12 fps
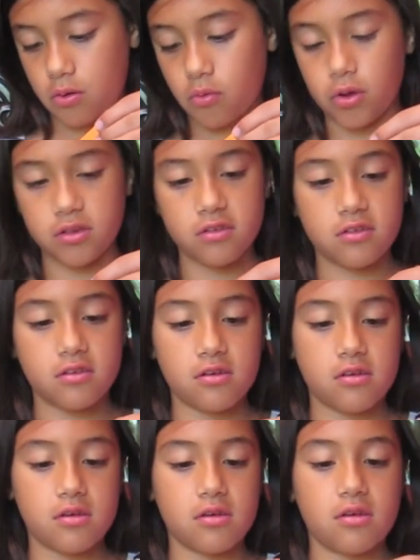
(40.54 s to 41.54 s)
Once.
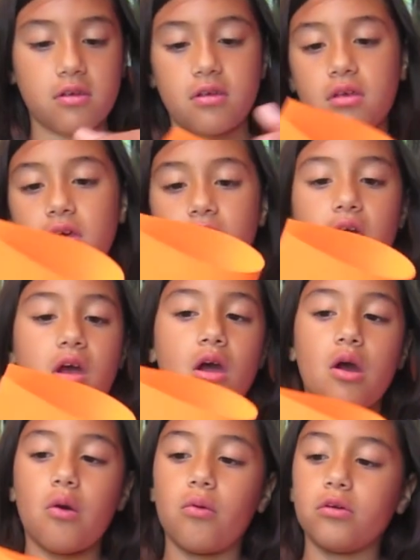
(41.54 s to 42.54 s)

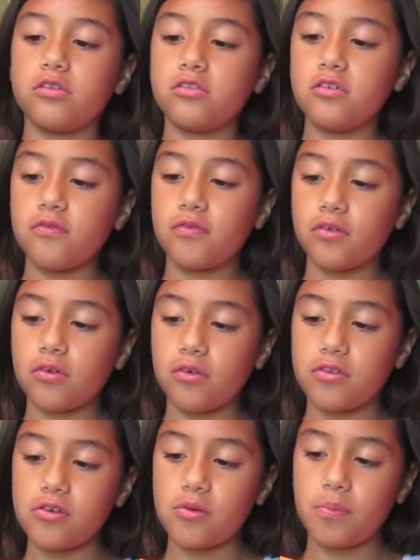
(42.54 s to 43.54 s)
Once you
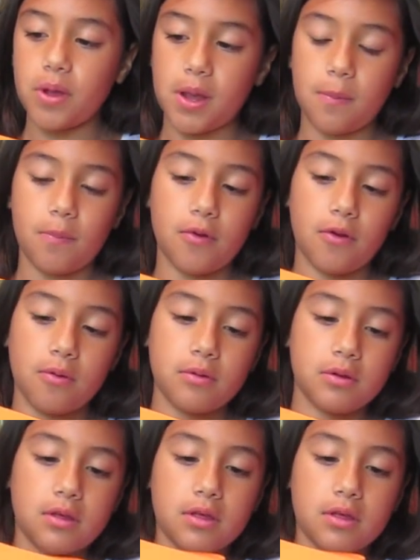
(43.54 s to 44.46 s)
fold your paper,